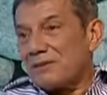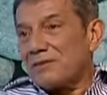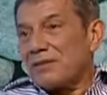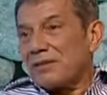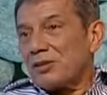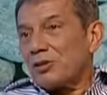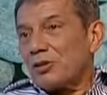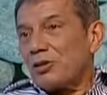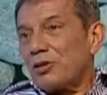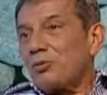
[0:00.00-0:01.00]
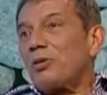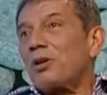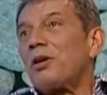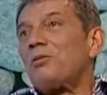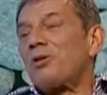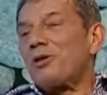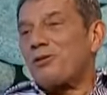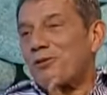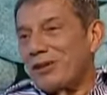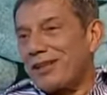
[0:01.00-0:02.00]
hmm. you become more
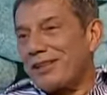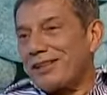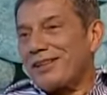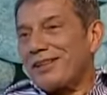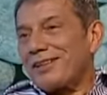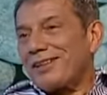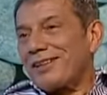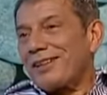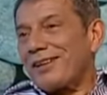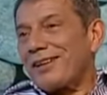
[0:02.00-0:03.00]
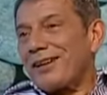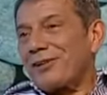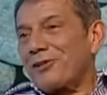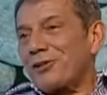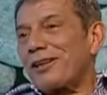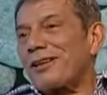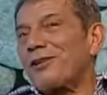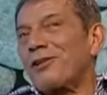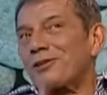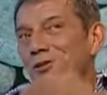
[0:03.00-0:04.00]
free hmm. and you can
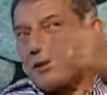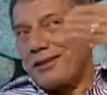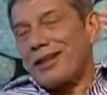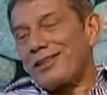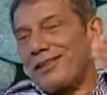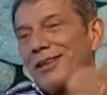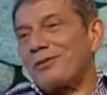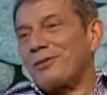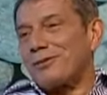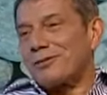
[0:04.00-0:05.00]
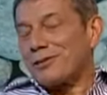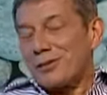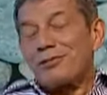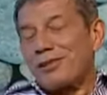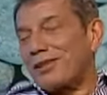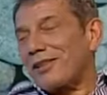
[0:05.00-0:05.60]
go to the next level. Seriously.